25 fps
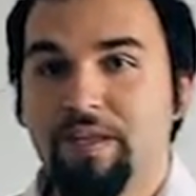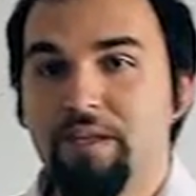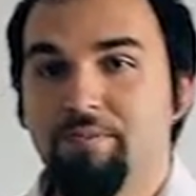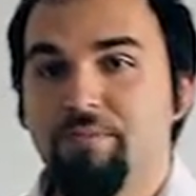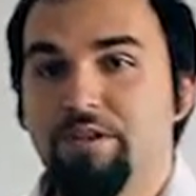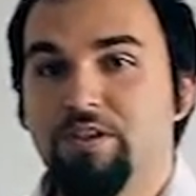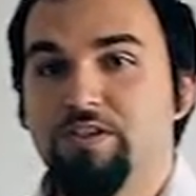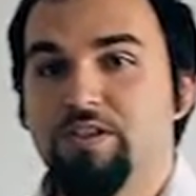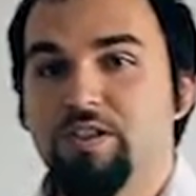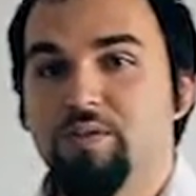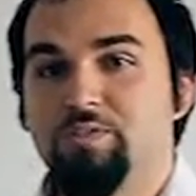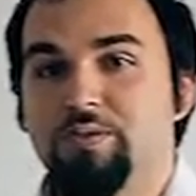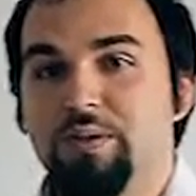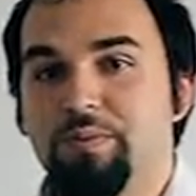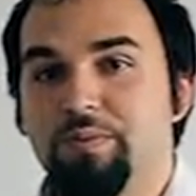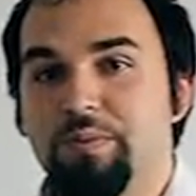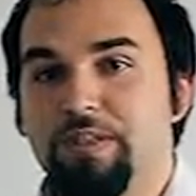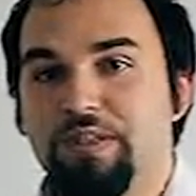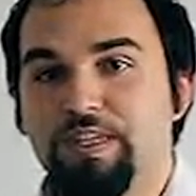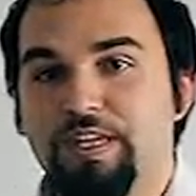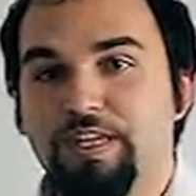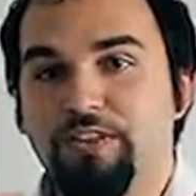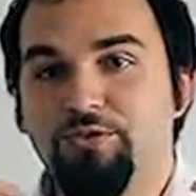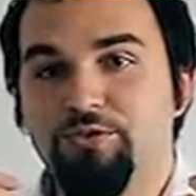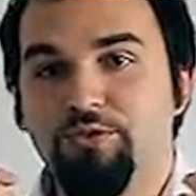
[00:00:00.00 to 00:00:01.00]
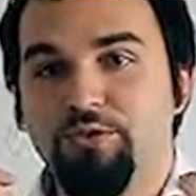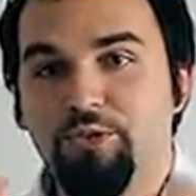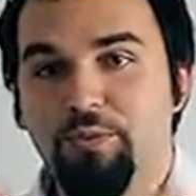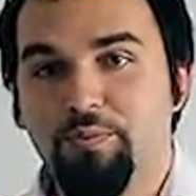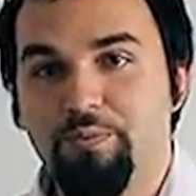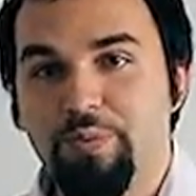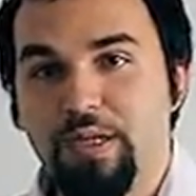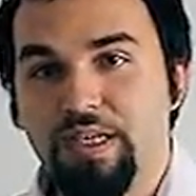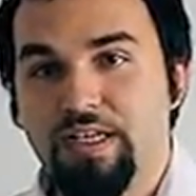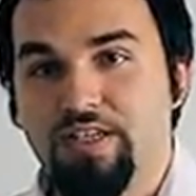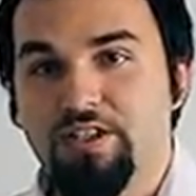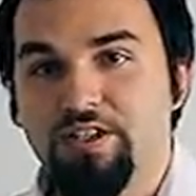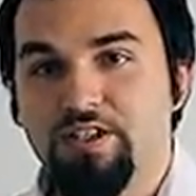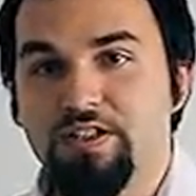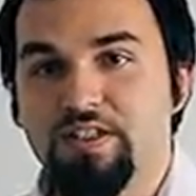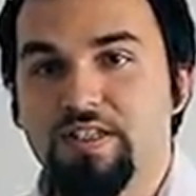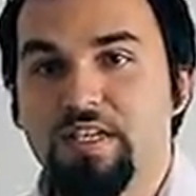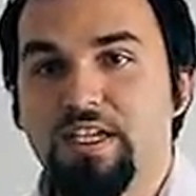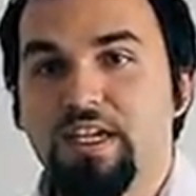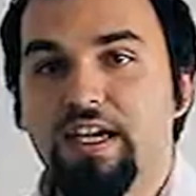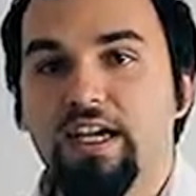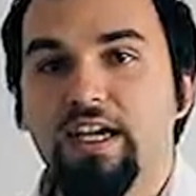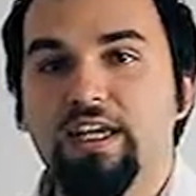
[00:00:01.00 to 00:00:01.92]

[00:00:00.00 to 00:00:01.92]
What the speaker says: because people get to your pages